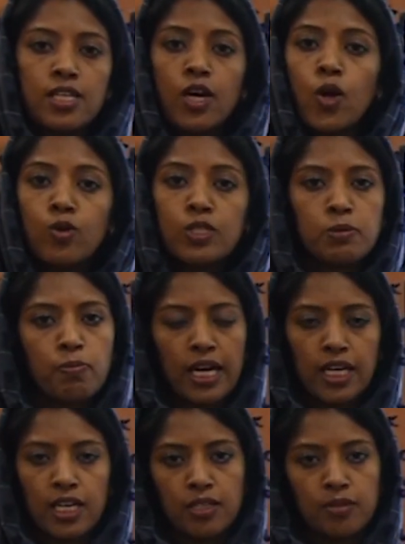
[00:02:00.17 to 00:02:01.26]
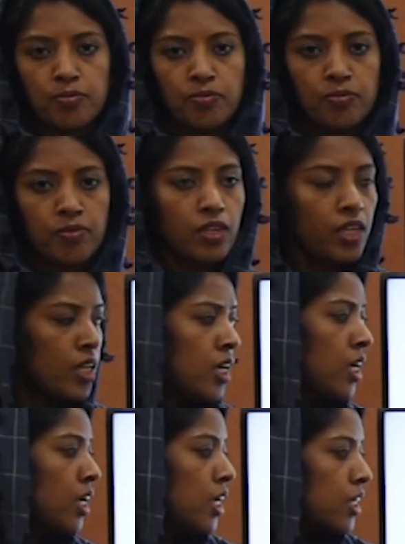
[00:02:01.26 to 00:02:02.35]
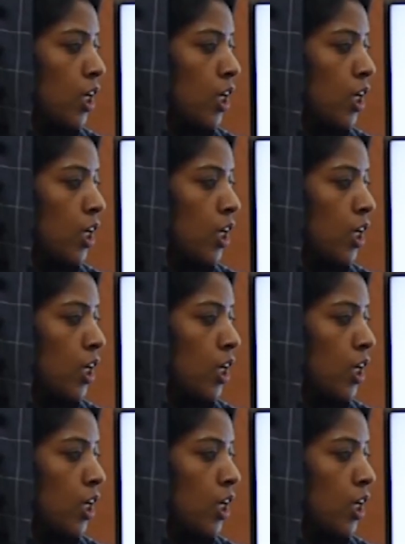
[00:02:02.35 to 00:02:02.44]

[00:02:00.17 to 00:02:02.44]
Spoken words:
close packing. The